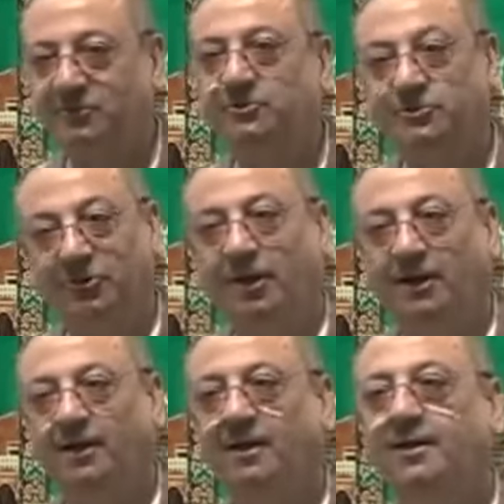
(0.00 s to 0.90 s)
sugar.
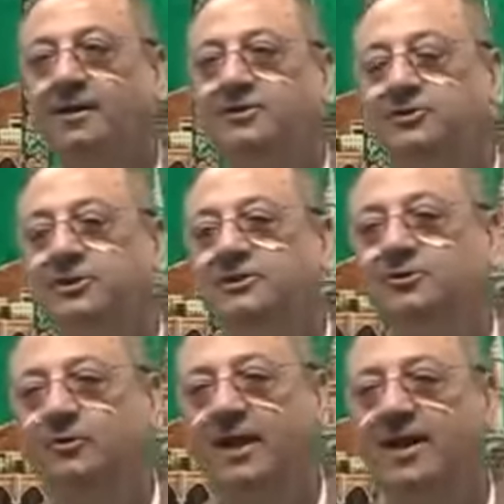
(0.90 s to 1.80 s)
See,
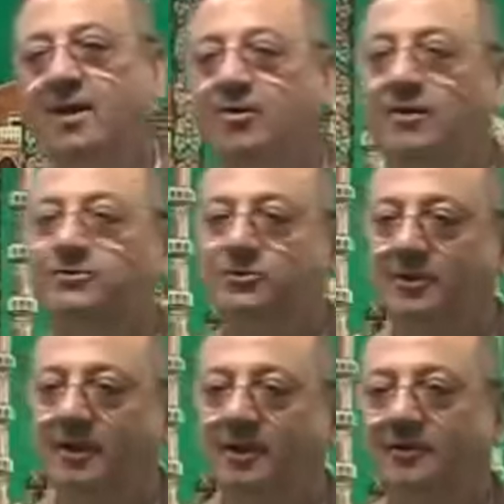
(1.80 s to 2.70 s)
you ran out of
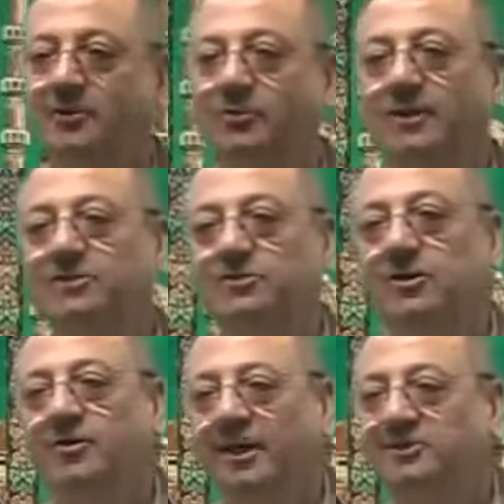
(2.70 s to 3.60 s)
sugar, you went to
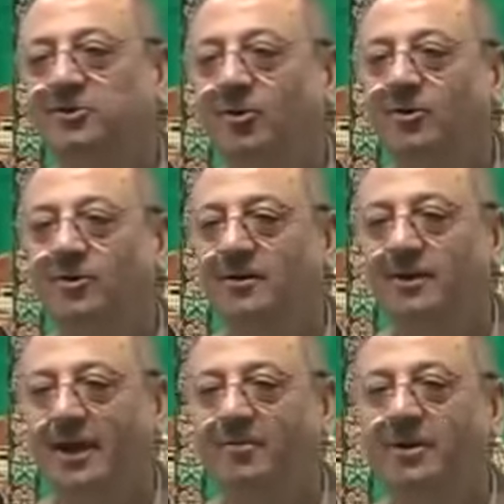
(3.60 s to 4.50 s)
your next door
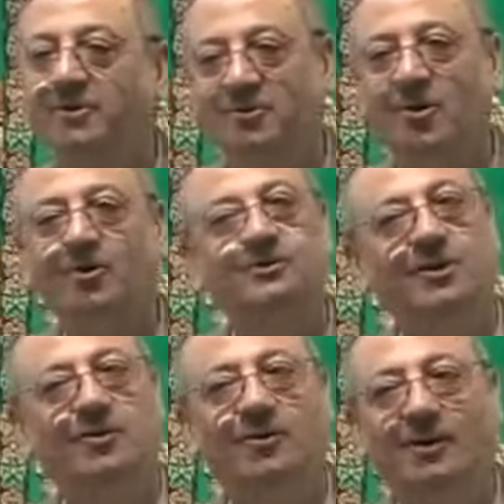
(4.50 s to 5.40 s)
neighbor, you knock the
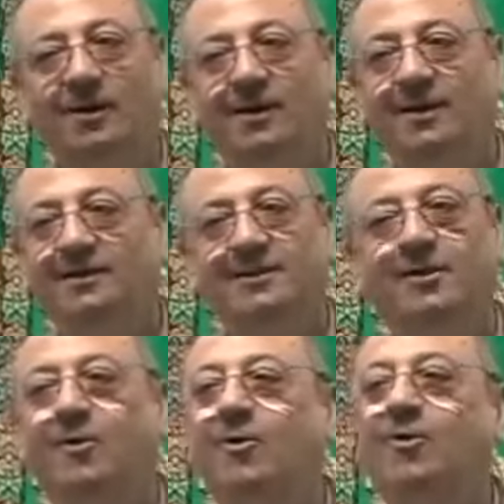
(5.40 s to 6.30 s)
door
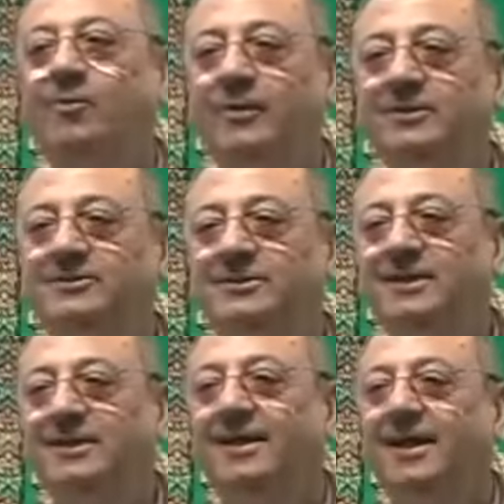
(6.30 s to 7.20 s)
opens,
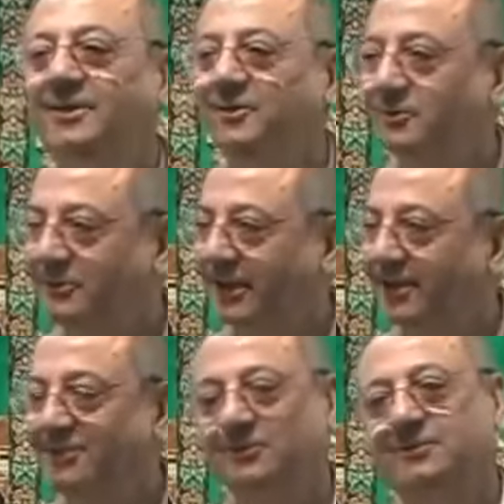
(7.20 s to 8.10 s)
and you say
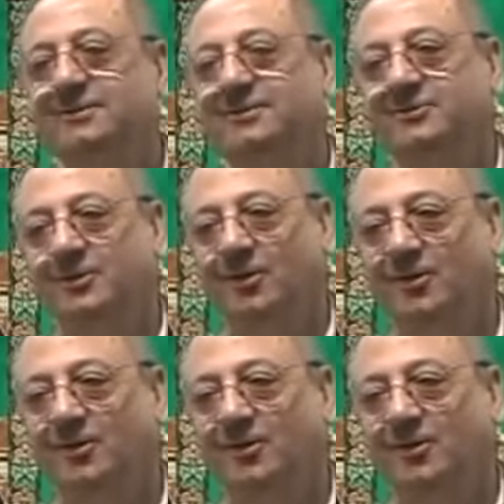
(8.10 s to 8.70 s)
to your